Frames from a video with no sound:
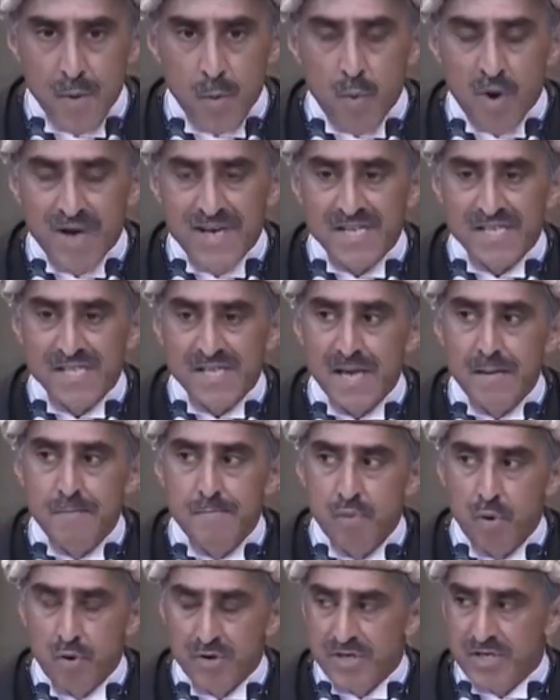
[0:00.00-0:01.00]
But what is
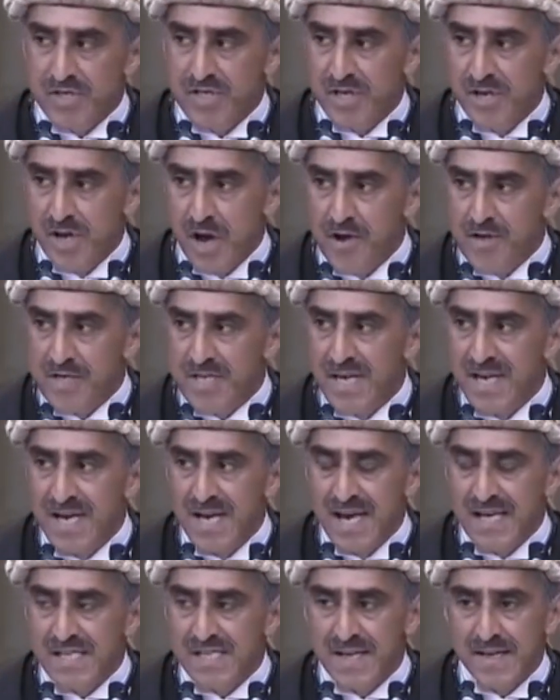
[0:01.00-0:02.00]
important to note
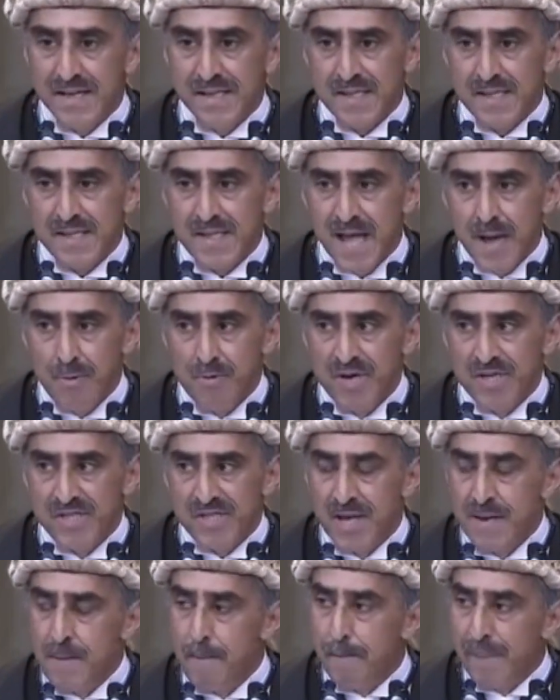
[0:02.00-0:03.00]
is that there
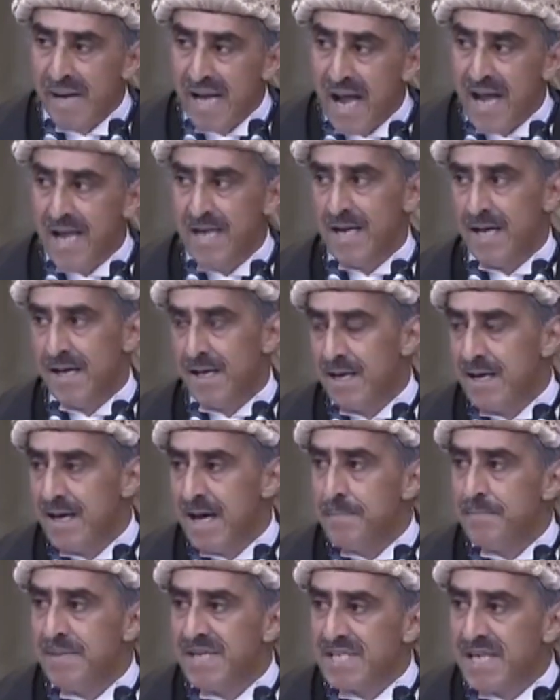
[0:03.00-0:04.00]
was plainly
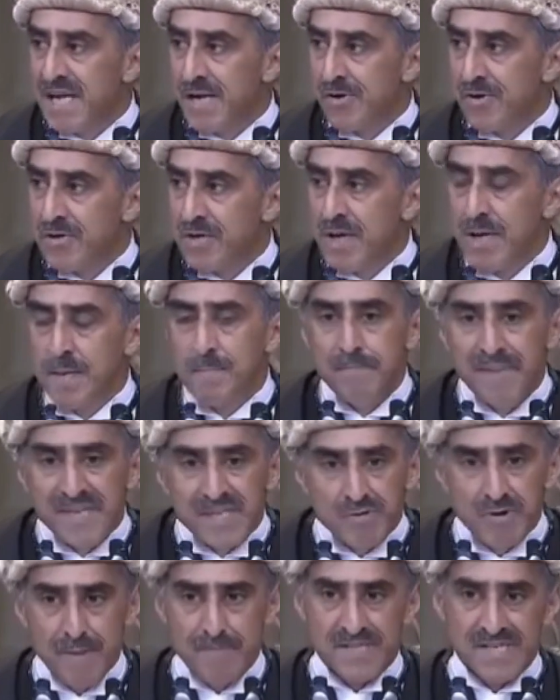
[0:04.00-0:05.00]
a material
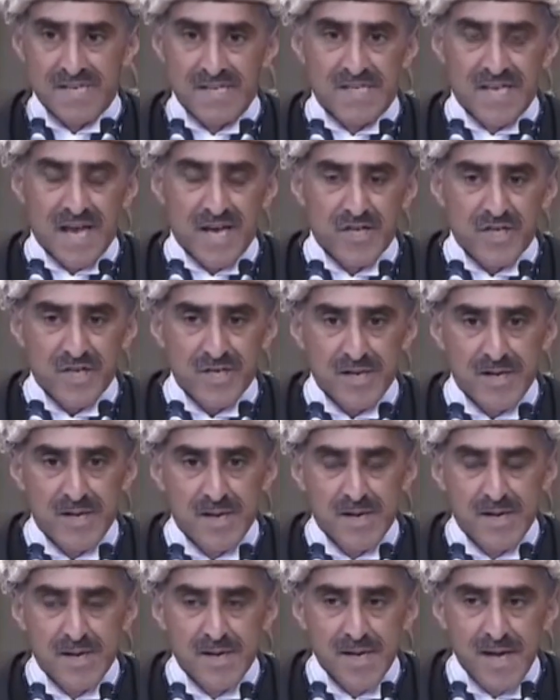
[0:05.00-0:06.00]
misrepresentation
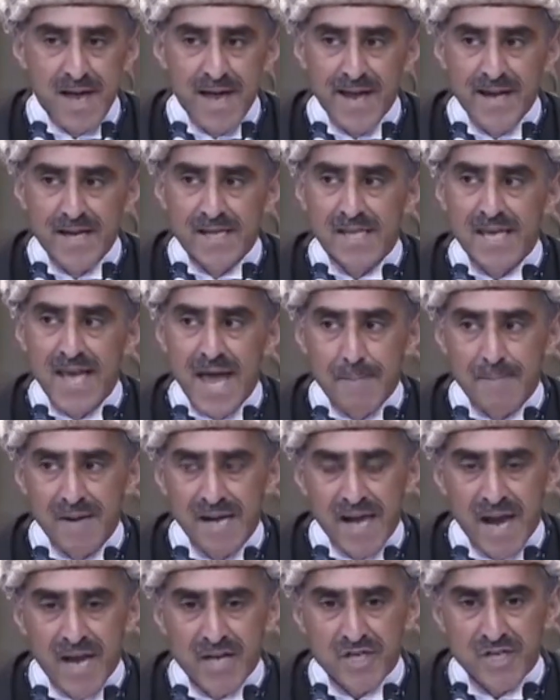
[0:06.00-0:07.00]
in the
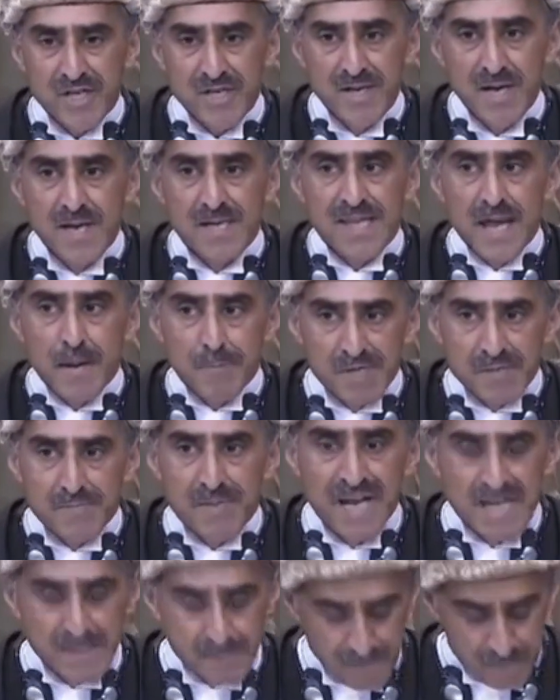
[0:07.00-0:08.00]
application that was
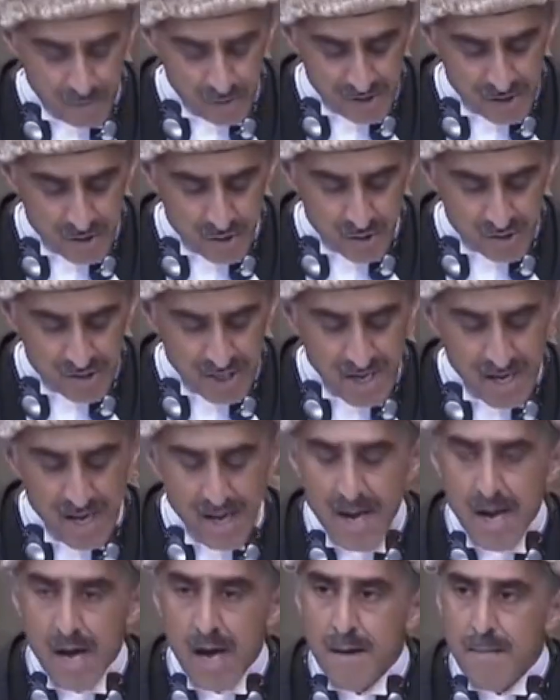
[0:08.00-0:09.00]
placed before the court
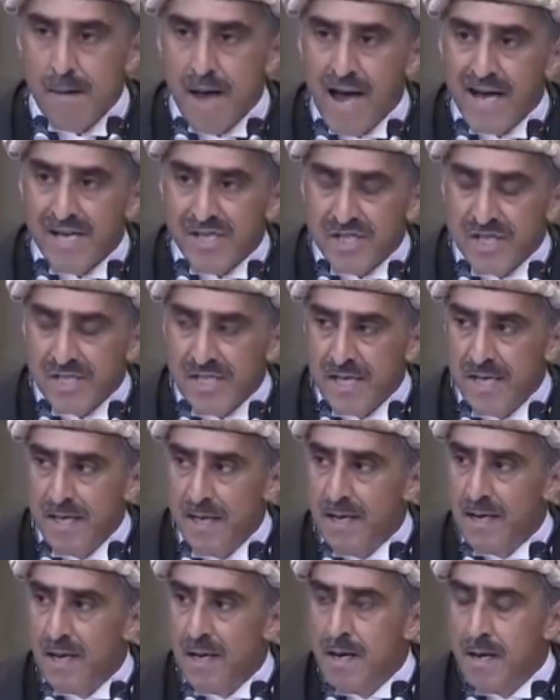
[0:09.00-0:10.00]
as to
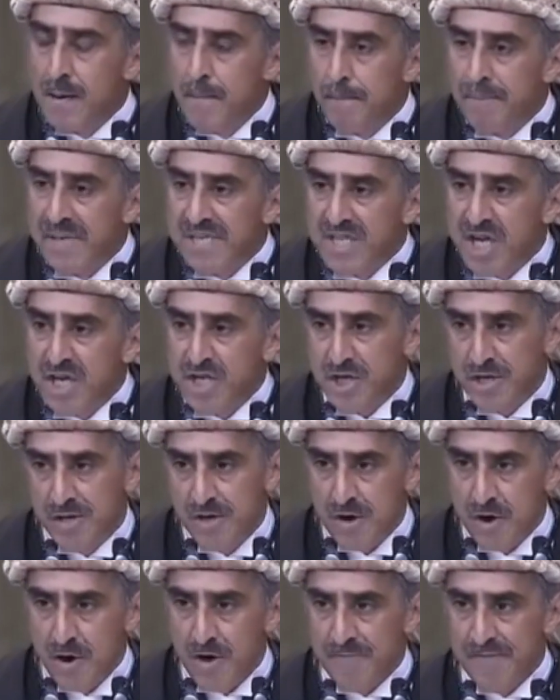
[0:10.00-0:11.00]
the
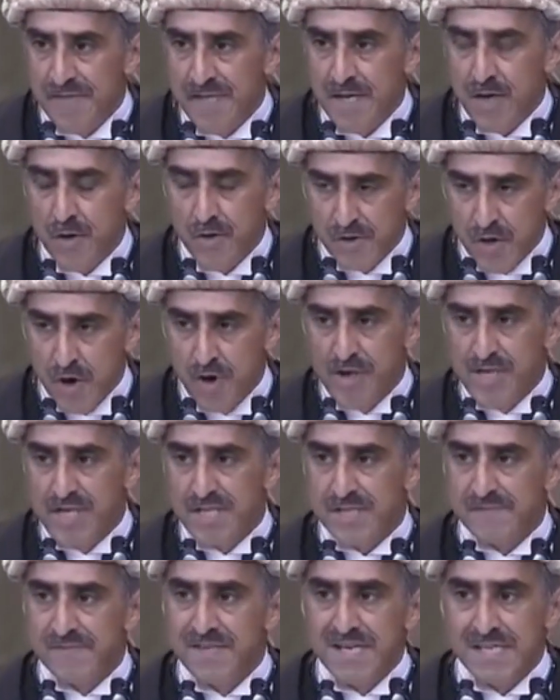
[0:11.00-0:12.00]
position of the
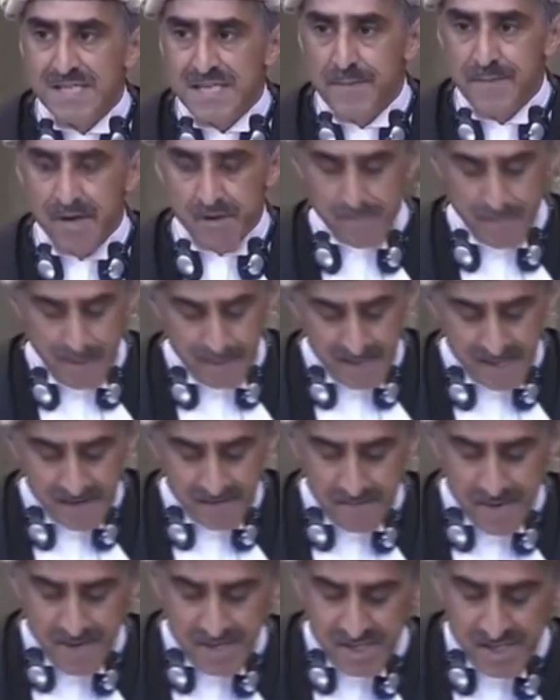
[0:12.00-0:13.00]
authorities of the Islamic
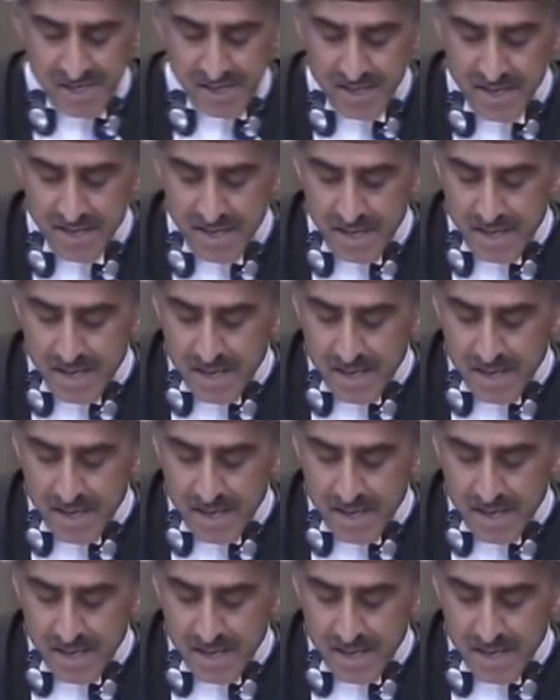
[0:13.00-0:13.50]
Republic of Pakistan.